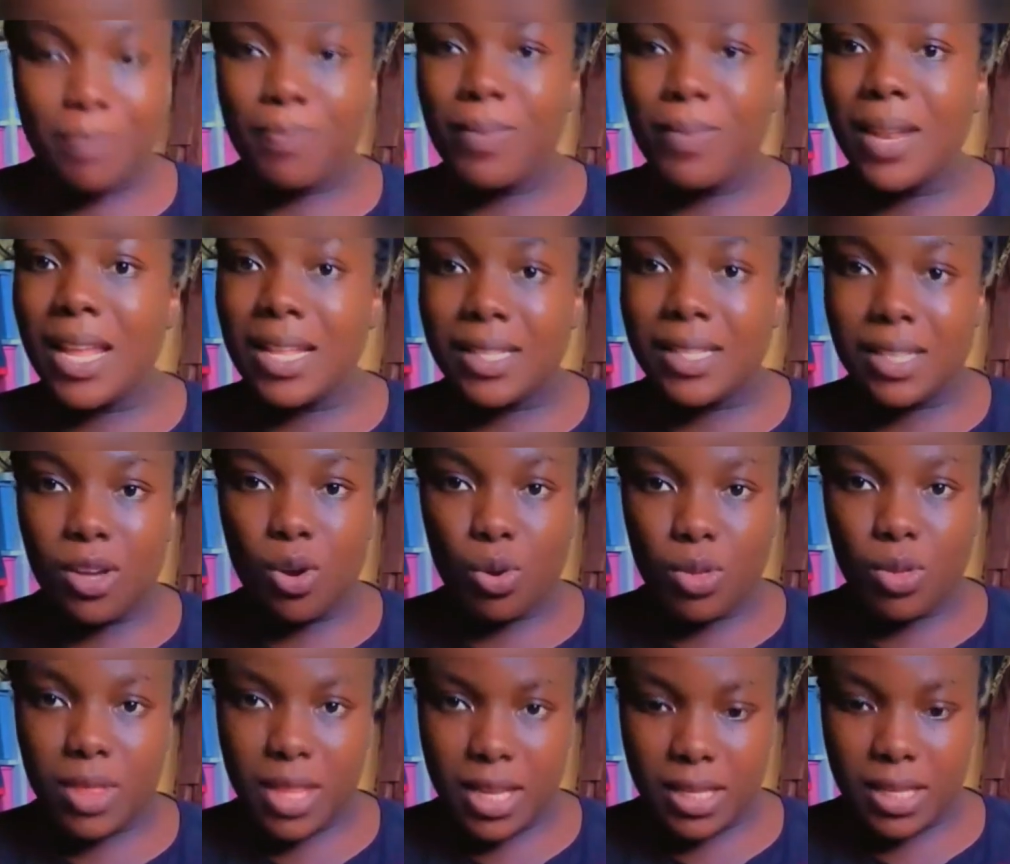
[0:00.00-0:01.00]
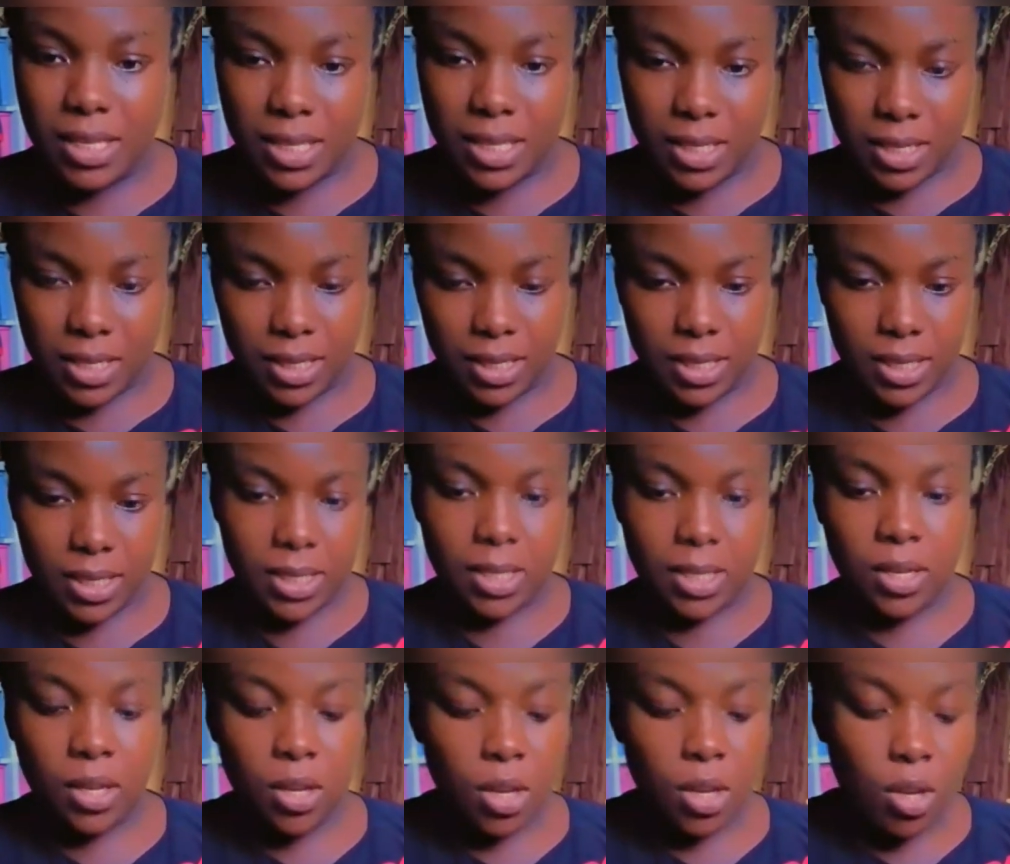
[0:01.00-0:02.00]
plenty content in it,
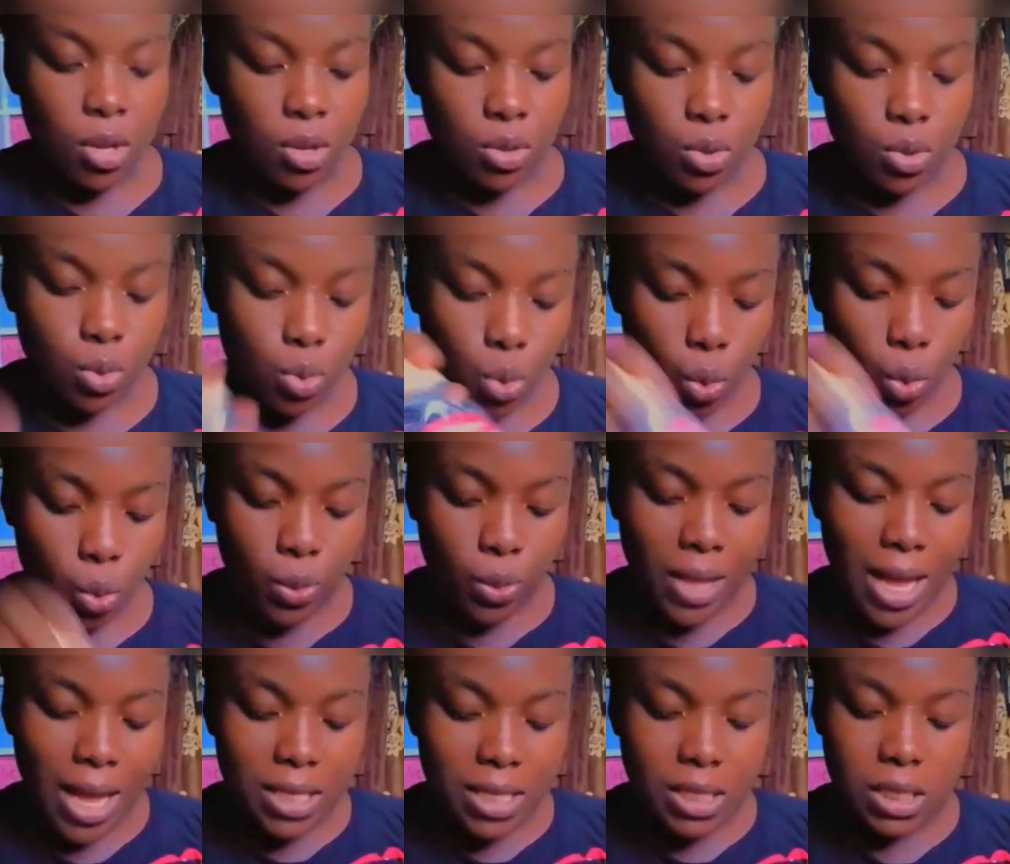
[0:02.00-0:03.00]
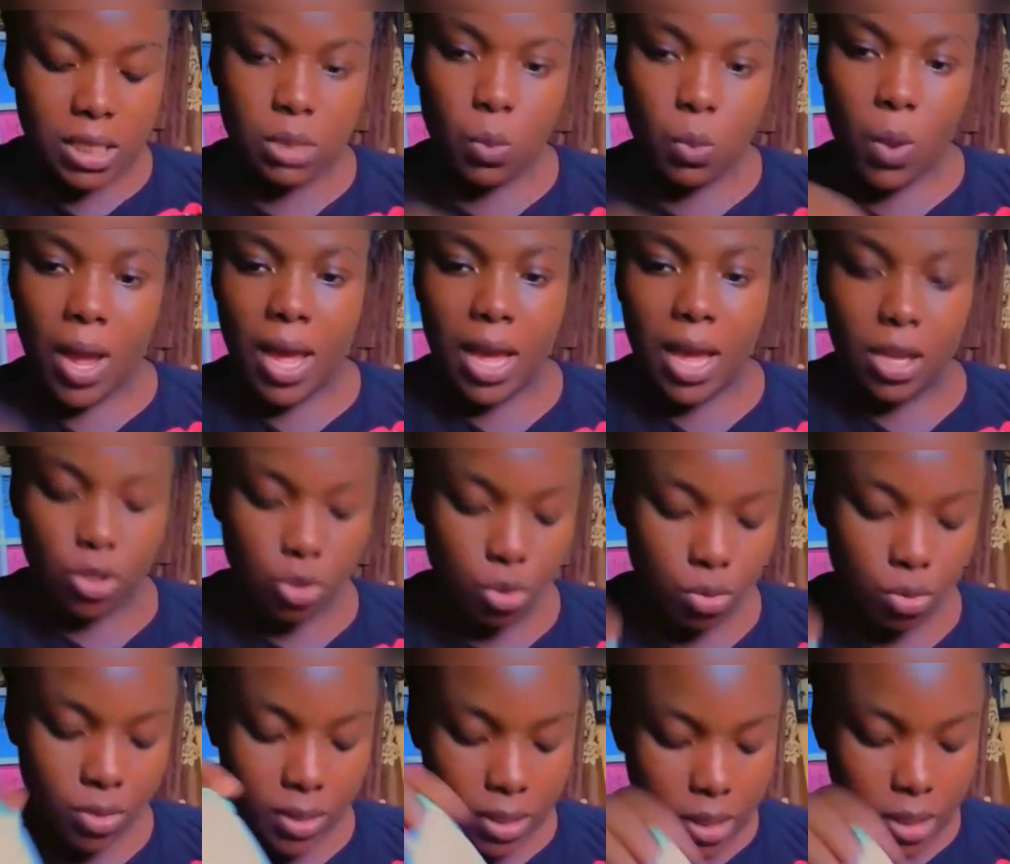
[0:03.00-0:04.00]
so that's why I
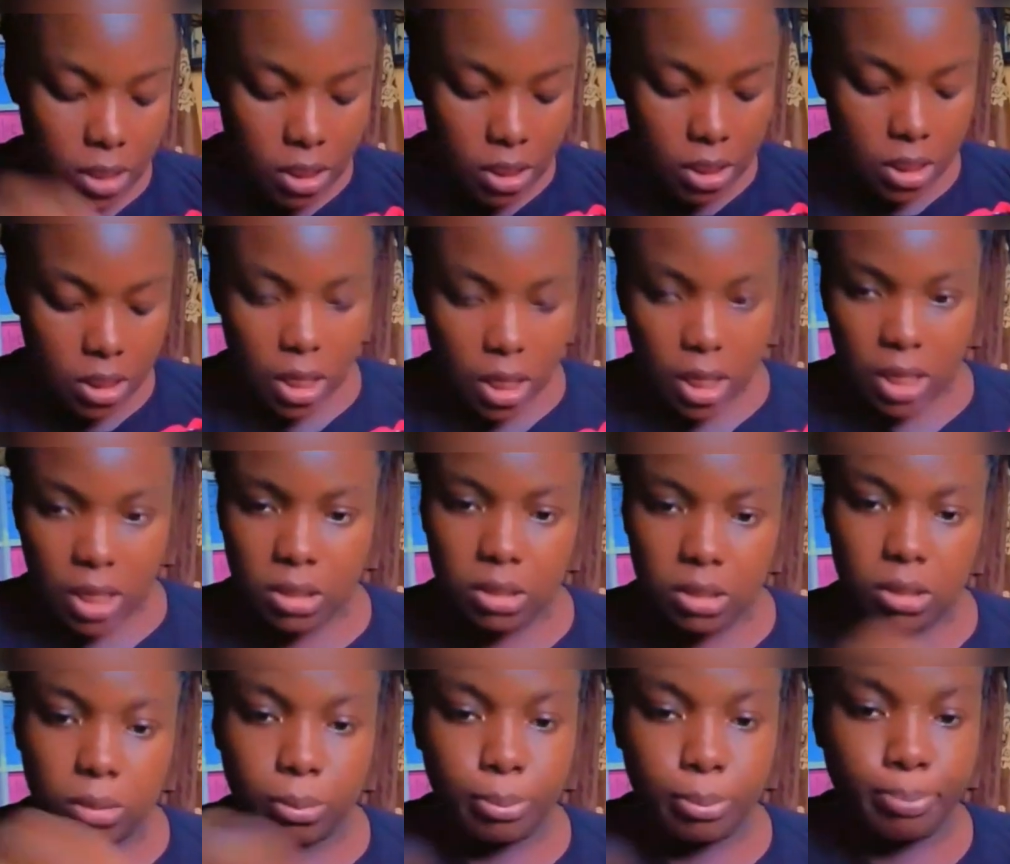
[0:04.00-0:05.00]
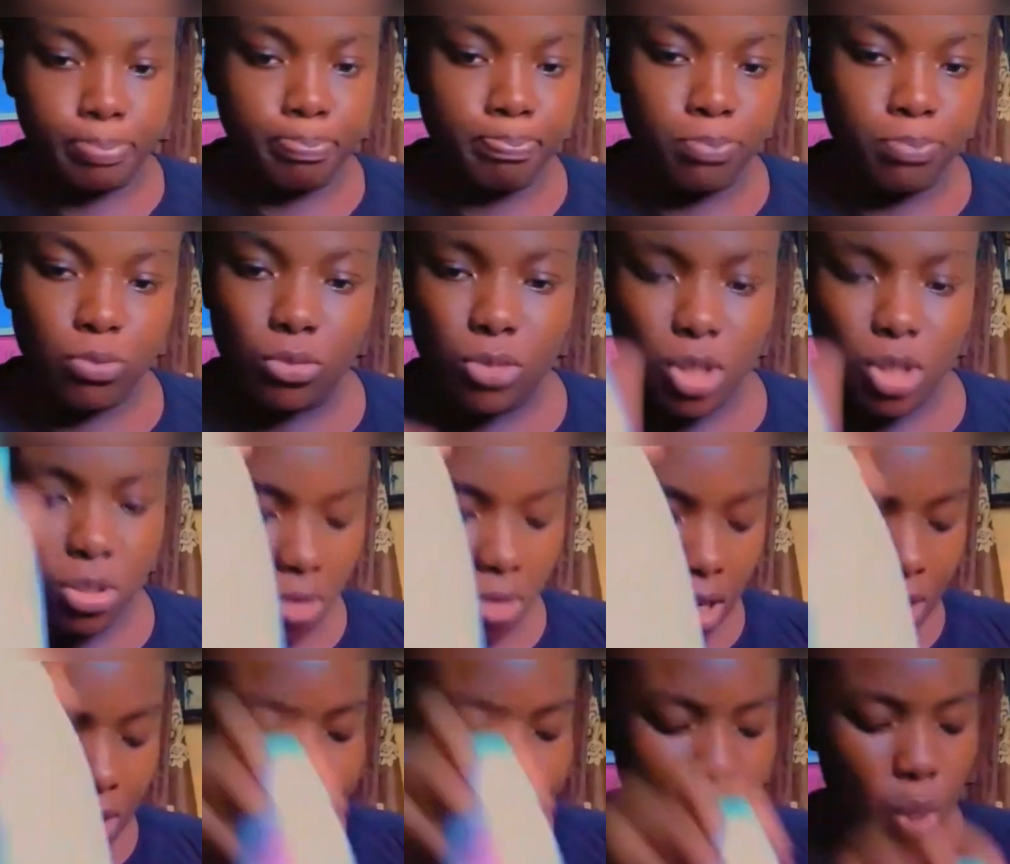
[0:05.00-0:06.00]
chose it. And not
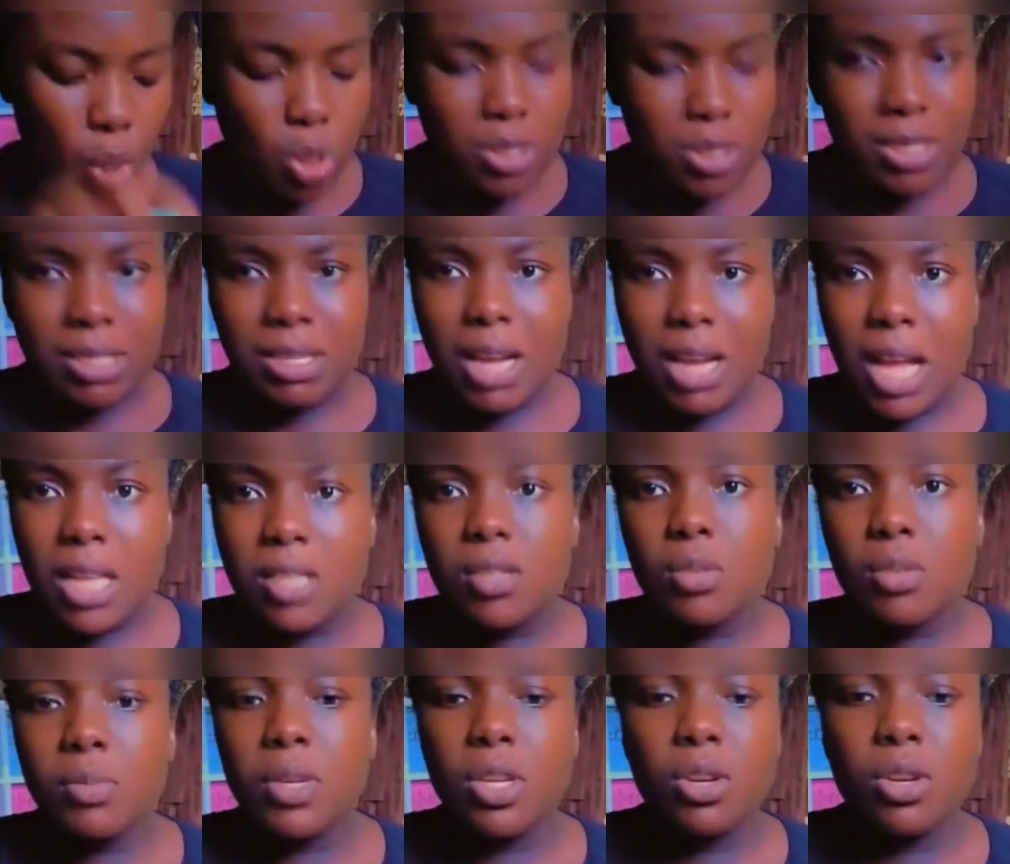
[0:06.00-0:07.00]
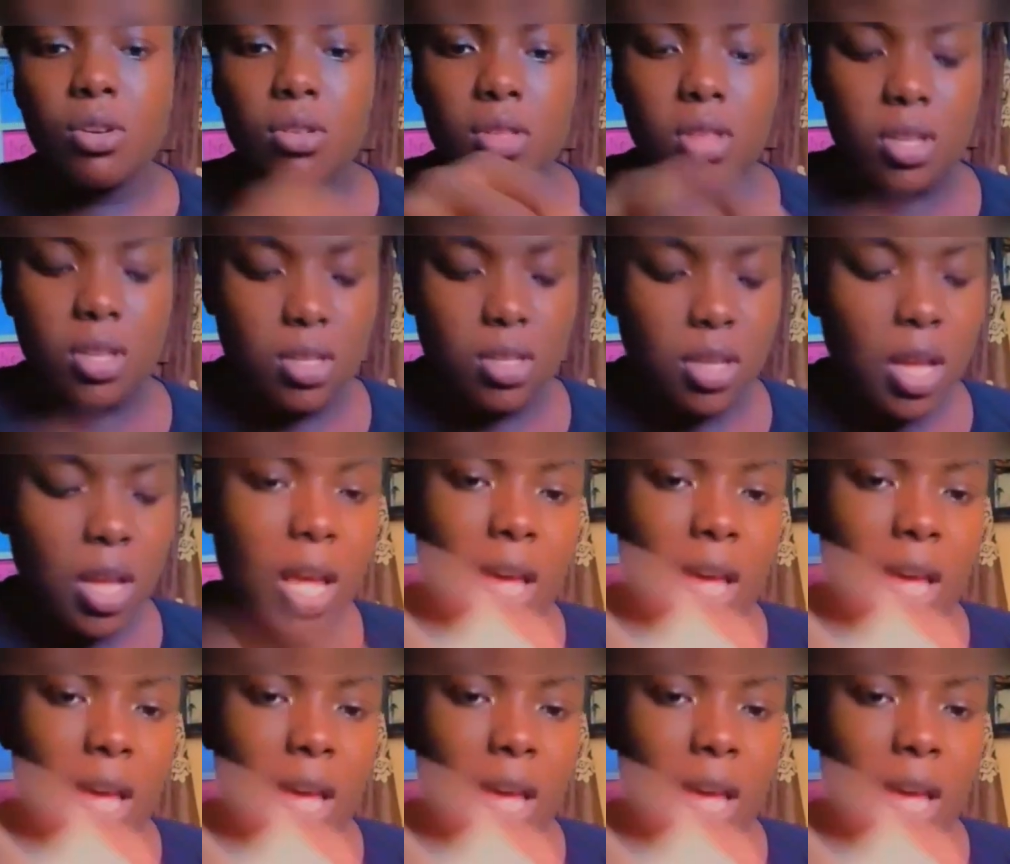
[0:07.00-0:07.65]
really because it has so many contents.